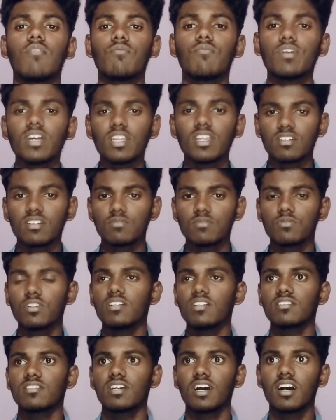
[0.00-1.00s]
various
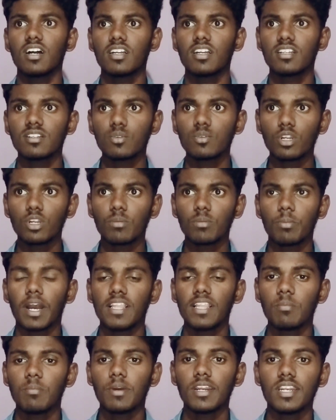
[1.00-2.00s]
fields. They are including
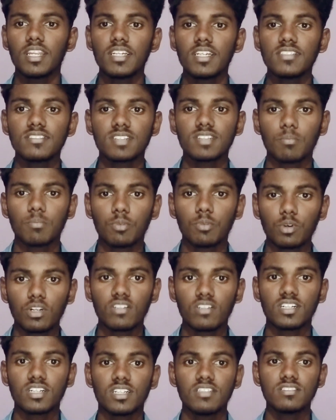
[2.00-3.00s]
mathematics, computer
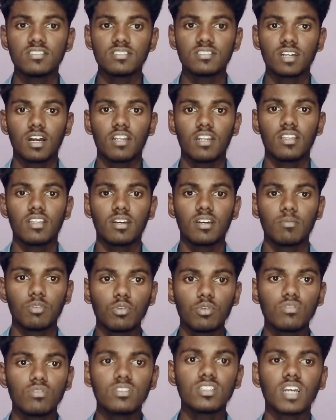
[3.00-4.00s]
science, and the
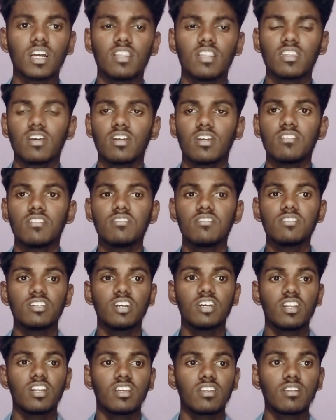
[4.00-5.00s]
music and the
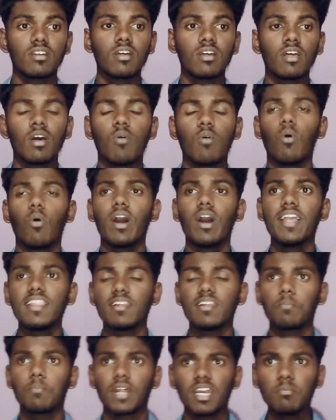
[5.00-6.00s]
engineering. While
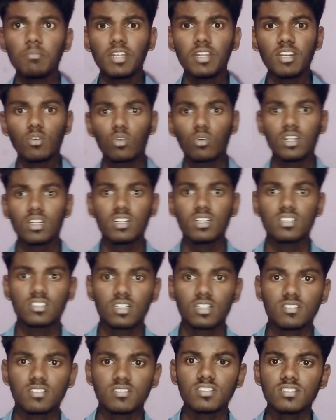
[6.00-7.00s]
the primary
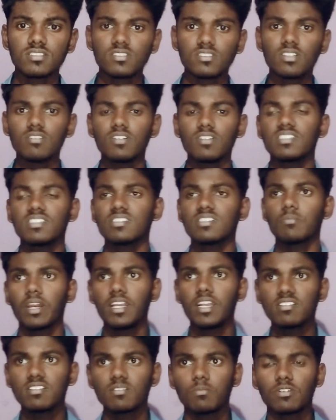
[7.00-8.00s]
notations serve as a
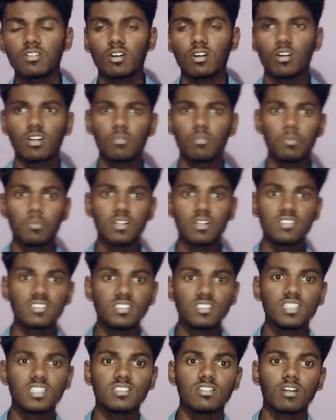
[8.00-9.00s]
main symbol or
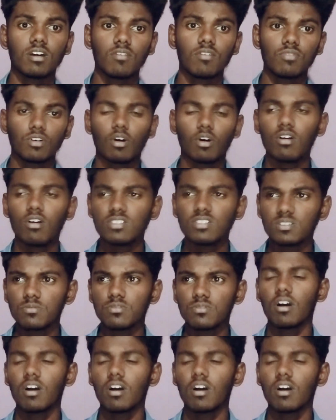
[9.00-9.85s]
representation of the concepts